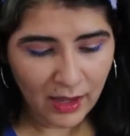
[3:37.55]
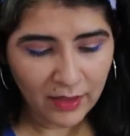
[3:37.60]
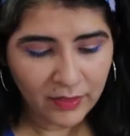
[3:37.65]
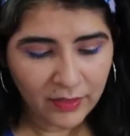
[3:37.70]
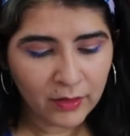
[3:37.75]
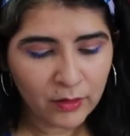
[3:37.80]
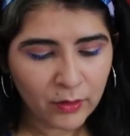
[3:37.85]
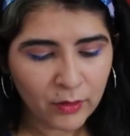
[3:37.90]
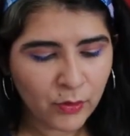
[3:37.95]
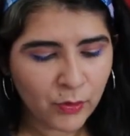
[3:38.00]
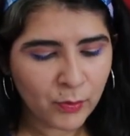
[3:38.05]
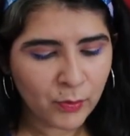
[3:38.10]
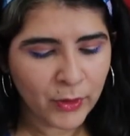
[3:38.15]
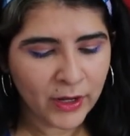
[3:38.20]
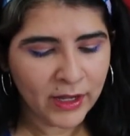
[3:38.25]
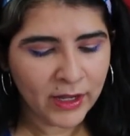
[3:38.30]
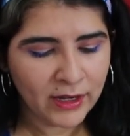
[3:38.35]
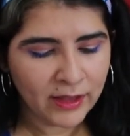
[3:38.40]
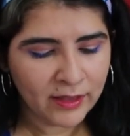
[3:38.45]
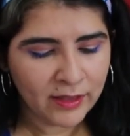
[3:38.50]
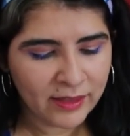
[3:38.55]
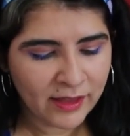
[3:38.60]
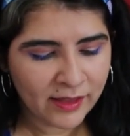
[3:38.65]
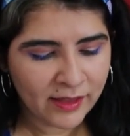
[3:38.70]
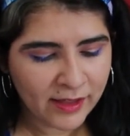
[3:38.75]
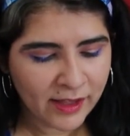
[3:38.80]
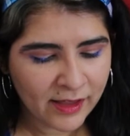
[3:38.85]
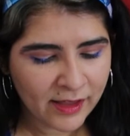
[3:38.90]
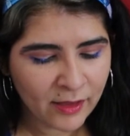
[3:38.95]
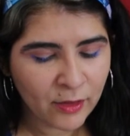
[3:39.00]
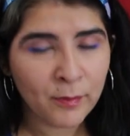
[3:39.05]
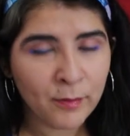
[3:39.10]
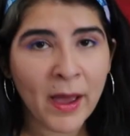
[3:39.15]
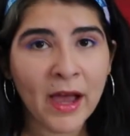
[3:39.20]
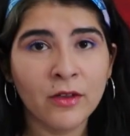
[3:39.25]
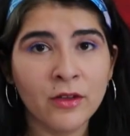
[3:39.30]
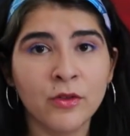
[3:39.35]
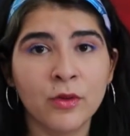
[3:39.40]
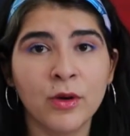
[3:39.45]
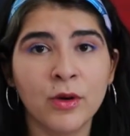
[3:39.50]
the loose braid, this takes us
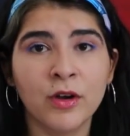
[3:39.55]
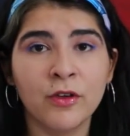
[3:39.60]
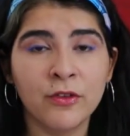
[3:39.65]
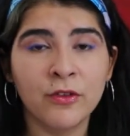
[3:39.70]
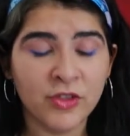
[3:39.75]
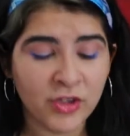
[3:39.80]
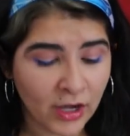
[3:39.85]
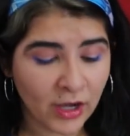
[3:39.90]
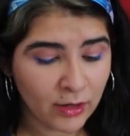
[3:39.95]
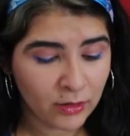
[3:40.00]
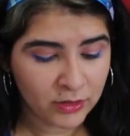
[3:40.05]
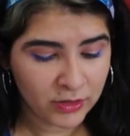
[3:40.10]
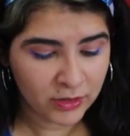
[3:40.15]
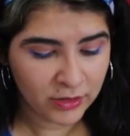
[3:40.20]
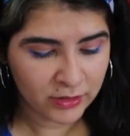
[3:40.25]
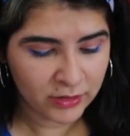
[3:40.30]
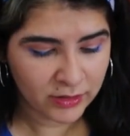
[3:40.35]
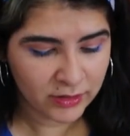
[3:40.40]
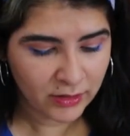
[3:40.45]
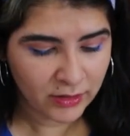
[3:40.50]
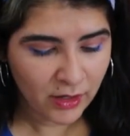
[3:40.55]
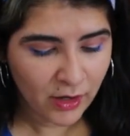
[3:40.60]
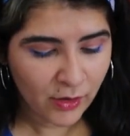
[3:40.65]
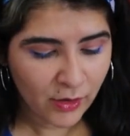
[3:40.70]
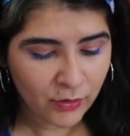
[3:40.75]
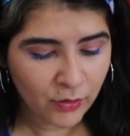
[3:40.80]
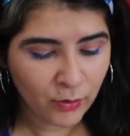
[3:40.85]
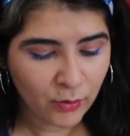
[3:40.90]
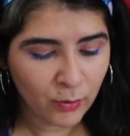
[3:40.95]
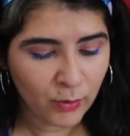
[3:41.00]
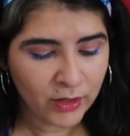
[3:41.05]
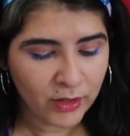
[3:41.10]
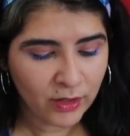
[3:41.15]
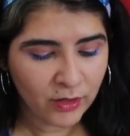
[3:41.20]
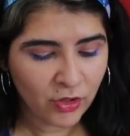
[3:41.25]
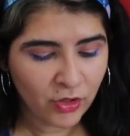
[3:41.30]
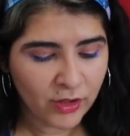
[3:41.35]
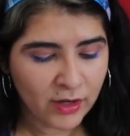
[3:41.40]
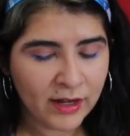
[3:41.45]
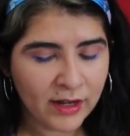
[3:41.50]
back to her childhood, to
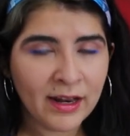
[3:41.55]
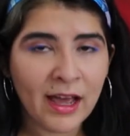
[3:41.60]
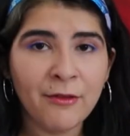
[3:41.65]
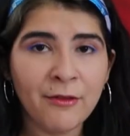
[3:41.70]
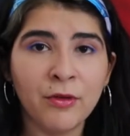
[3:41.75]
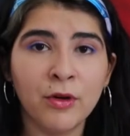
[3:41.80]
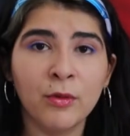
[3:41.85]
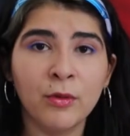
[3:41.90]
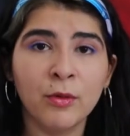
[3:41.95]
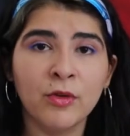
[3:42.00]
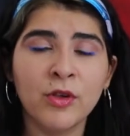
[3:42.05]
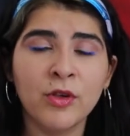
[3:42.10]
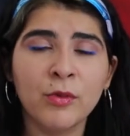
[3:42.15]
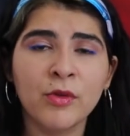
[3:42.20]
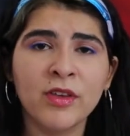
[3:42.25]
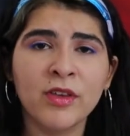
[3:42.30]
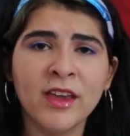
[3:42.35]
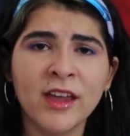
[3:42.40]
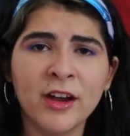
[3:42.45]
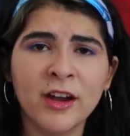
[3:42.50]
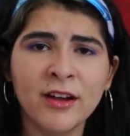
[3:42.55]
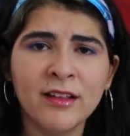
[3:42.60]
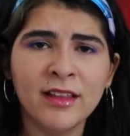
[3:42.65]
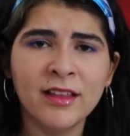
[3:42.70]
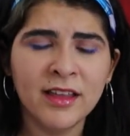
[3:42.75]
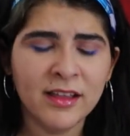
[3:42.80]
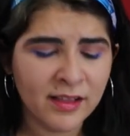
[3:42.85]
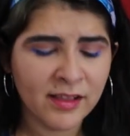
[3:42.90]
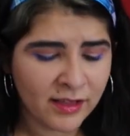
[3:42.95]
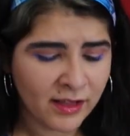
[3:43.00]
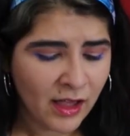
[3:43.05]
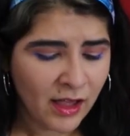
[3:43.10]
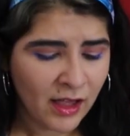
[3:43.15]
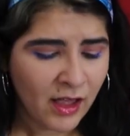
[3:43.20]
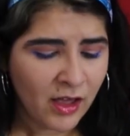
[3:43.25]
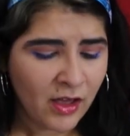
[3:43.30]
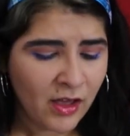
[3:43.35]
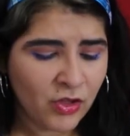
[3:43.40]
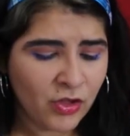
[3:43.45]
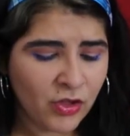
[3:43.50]
when she was careless,
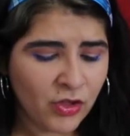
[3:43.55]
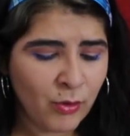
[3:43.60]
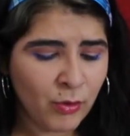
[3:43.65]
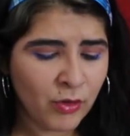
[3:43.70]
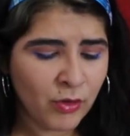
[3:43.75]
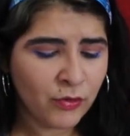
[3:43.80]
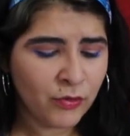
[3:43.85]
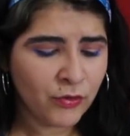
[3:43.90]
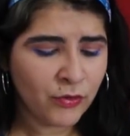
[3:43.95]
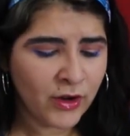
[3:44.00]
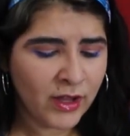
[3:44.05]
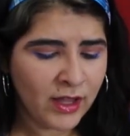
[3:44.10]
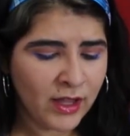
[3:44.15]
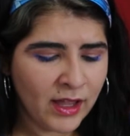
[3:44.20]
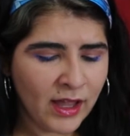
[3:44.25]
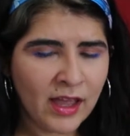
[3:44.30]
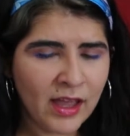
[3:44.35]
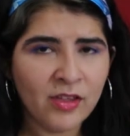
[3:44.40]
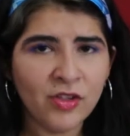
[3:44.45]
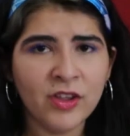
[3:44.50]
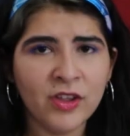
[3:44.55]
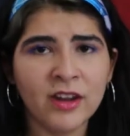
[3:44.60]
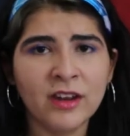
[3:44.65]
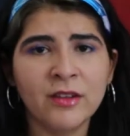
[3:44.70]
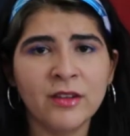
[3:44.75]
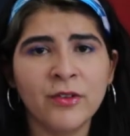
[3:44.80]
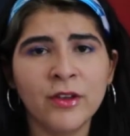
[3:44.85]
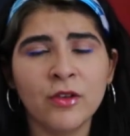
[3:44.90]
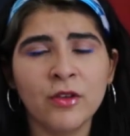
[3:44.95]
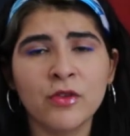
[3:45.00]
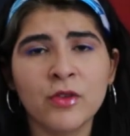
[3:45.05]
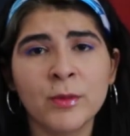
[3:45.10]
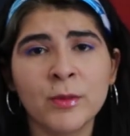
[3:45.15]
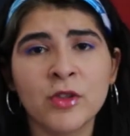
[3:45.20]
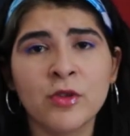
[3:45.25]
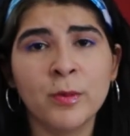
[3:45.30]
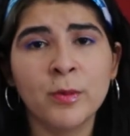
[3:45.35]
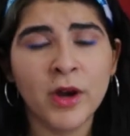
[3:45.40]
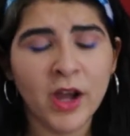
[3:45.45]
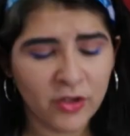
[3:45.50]
she was free, and she didn't feel so
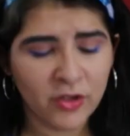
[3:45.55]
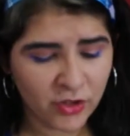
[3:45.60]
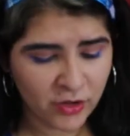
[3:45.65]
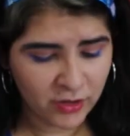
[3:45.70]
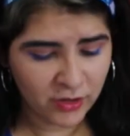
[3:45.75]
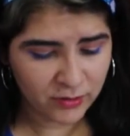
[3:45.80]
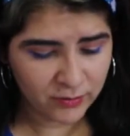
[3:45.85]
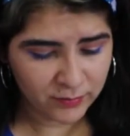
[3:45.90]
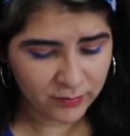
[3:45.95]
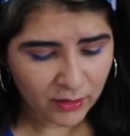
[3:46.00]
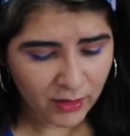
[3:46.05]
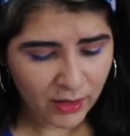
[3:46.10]
much pressure.